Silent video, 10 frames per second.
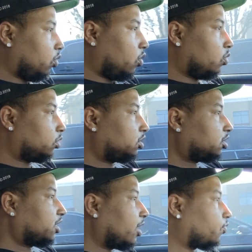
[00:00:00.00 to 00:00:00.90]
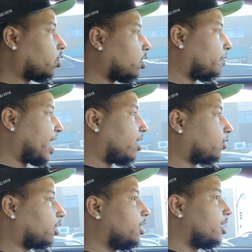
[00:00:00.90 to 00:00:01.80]
Ooh, just that raw
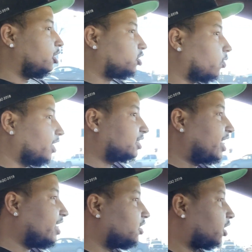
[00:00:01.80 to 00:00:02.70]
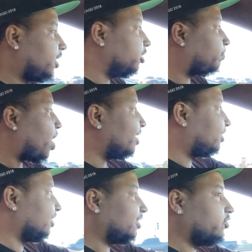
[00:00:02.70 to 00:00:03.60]
power. So let's get into these
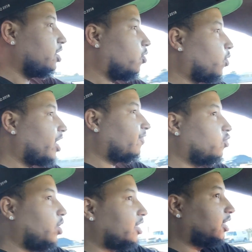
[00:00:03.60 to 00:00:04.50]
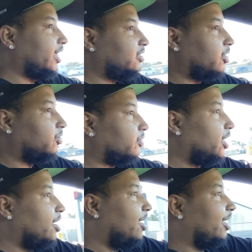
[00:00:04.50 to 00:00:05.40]
prices, you know, what everyone clicked on.
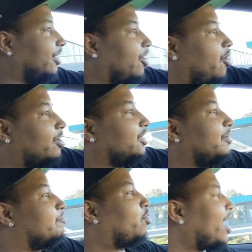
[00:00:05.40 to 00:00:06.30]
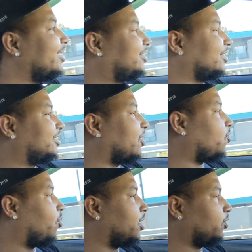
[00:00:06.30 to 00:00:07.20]
Are them prices? So
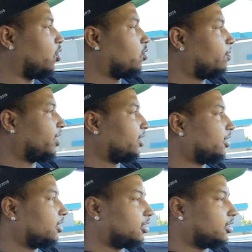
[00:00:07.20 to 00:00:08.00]
one, but